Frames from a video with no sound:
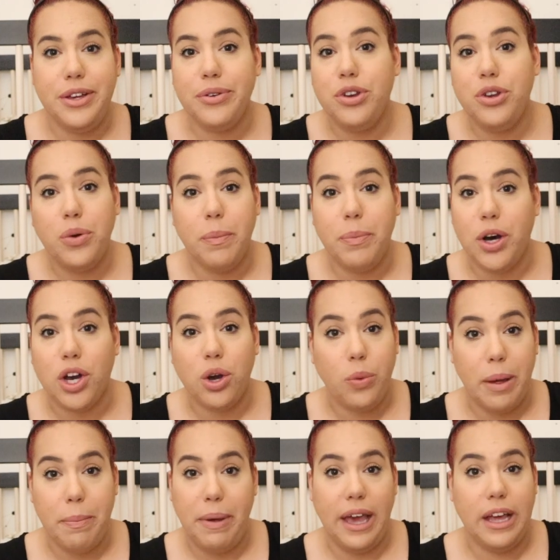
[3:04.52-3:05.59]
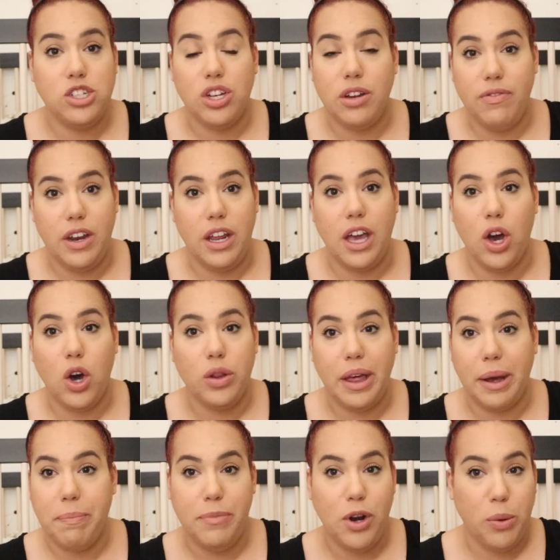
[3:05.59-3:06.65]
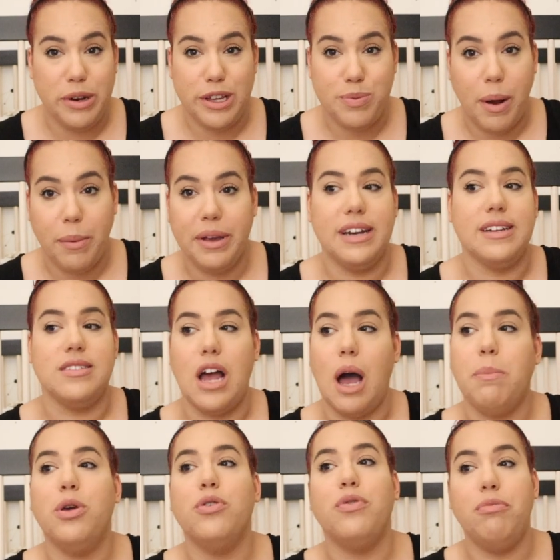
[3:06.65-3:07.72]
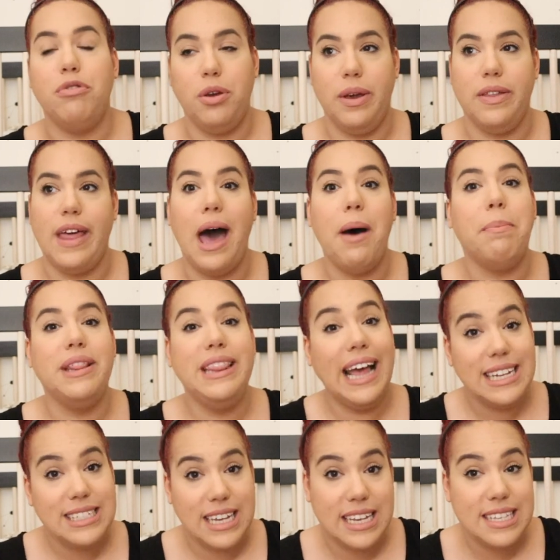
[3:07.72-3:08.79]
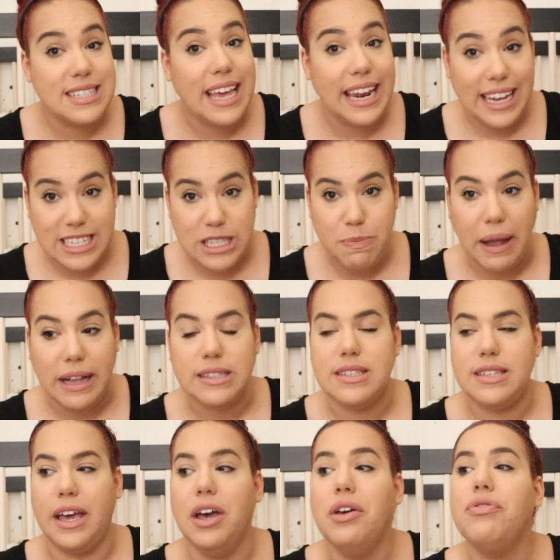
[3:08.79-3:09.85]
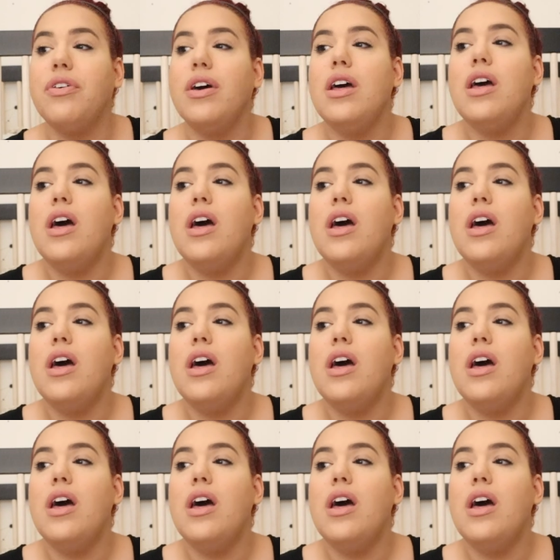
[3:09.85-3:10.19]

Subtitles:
You can do a book, a web page, and a video. Like, nobody's probably going to stop you from doing that, but that does get expensive.